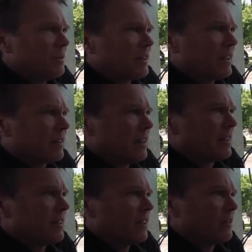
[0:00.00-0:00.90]
with like
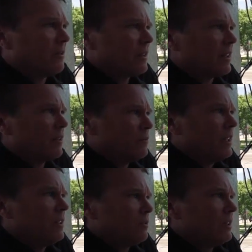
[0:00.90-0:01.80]
things that are
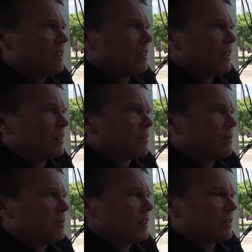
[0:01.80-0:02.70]
really unique and
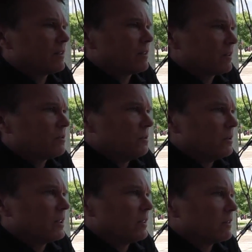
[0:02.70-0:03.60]

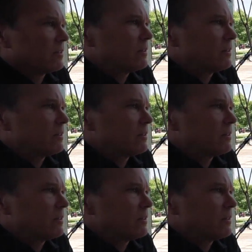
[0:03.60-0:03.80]
cool here.